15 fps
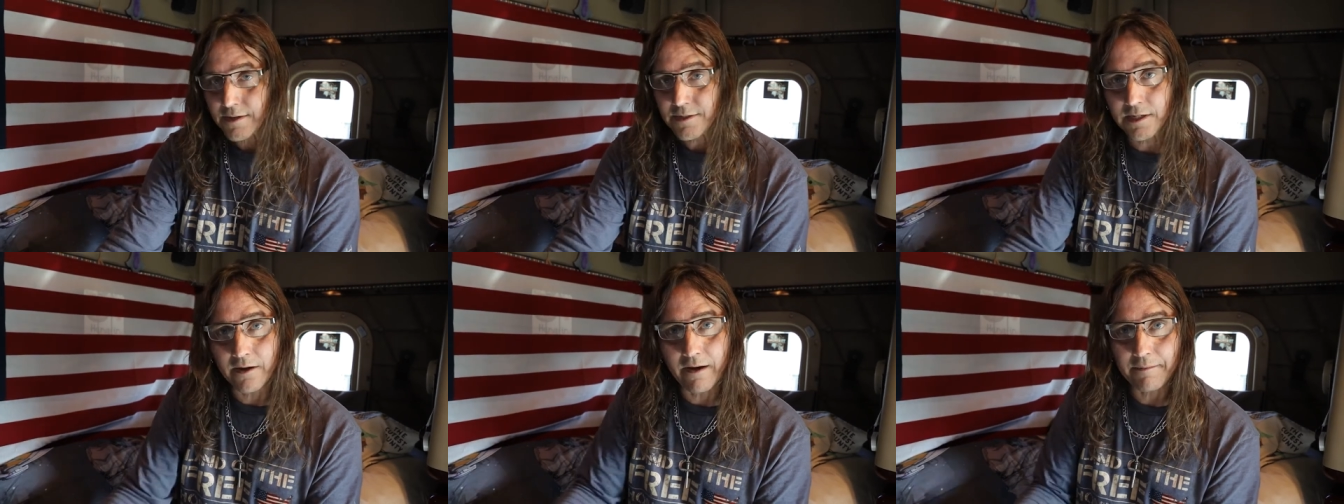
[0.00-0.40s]

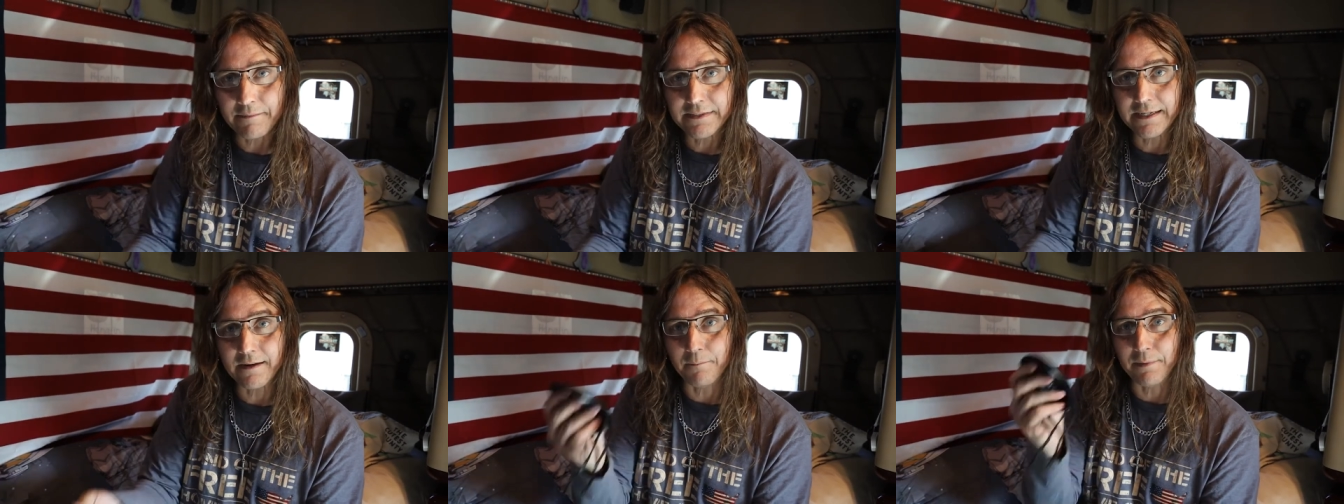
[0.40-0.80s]
So I
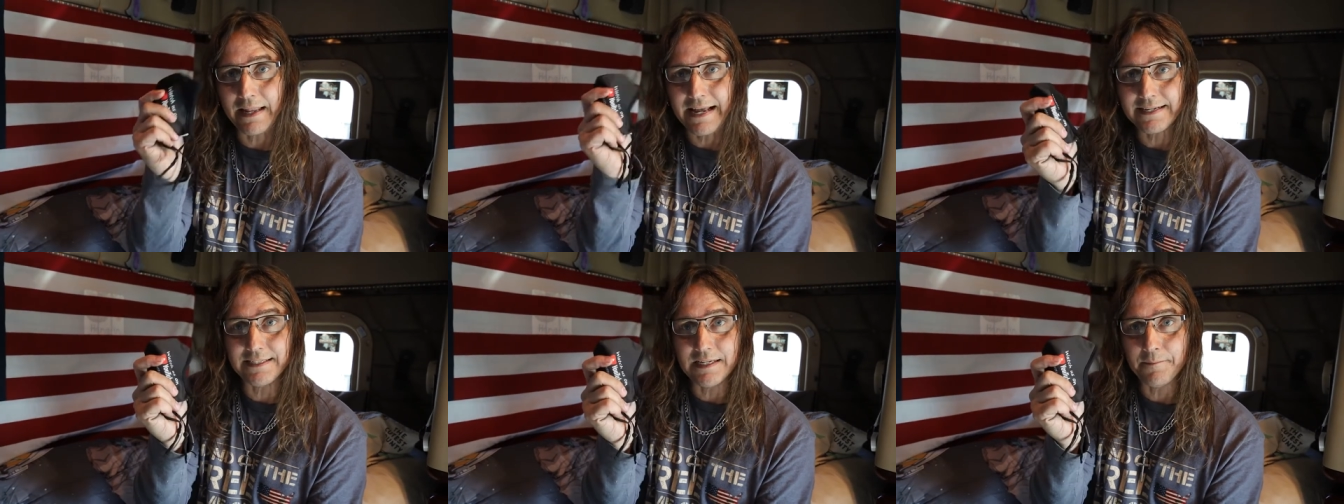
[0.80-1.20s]
did a
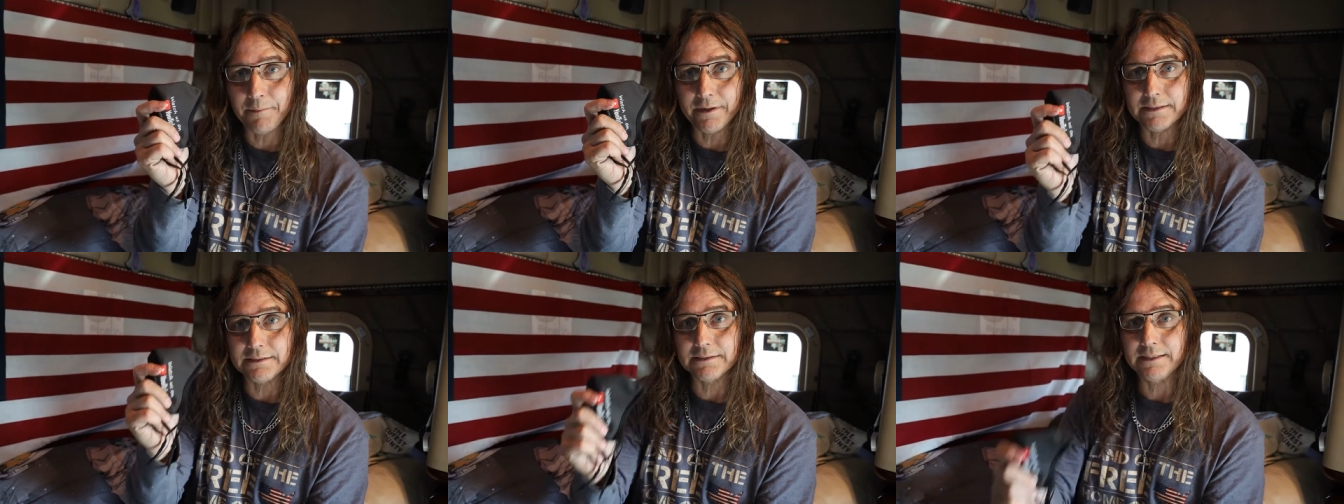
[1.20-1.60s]
black
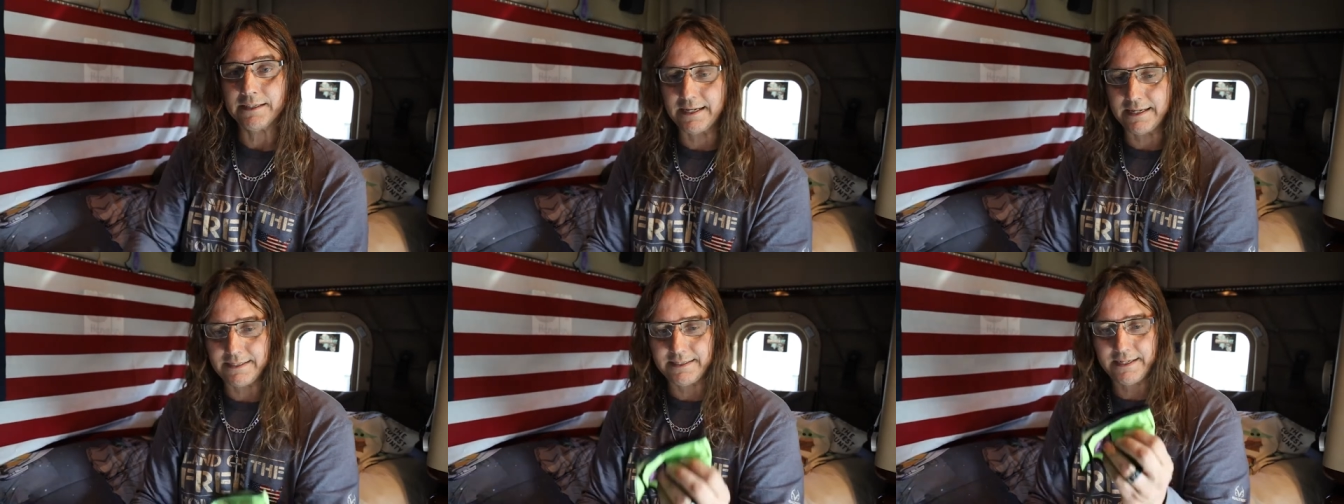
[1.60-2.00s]
template
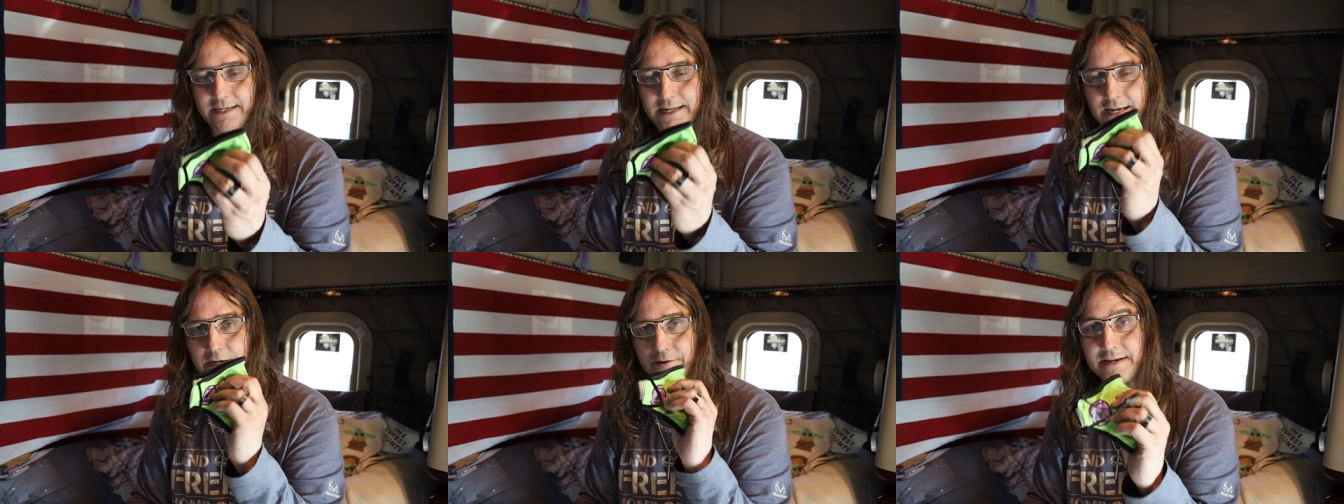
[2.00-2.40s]
and I
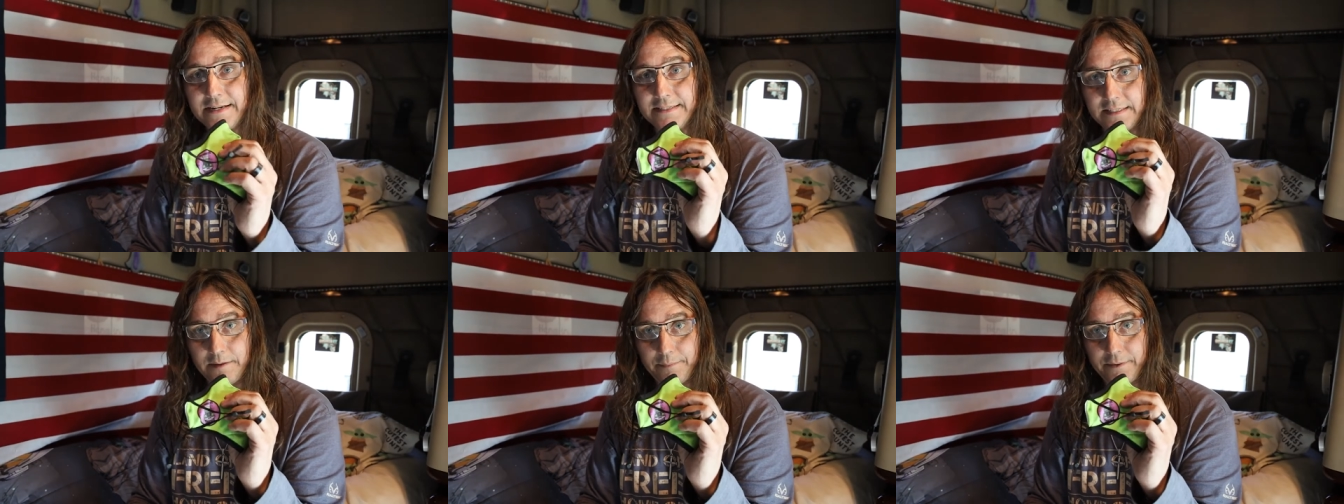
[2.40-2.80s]
did a
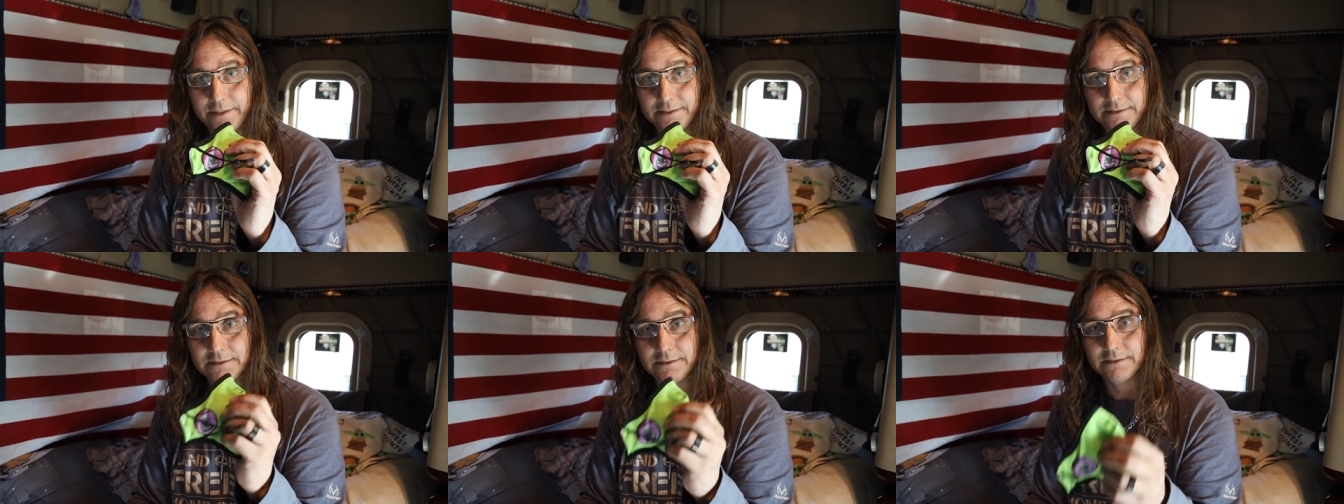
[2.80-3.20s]
green
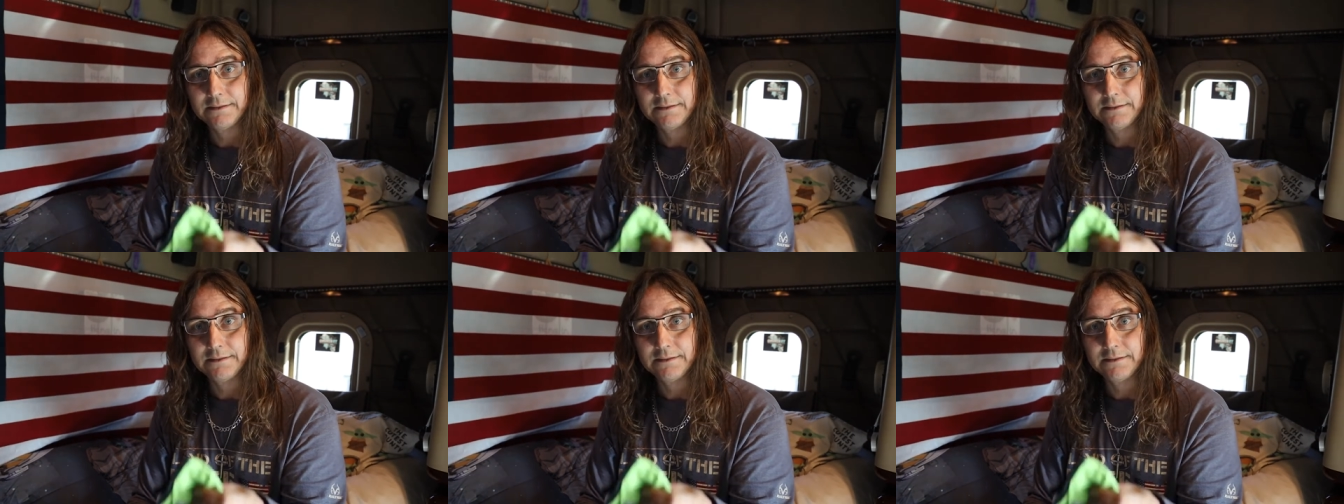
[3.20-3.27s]
template.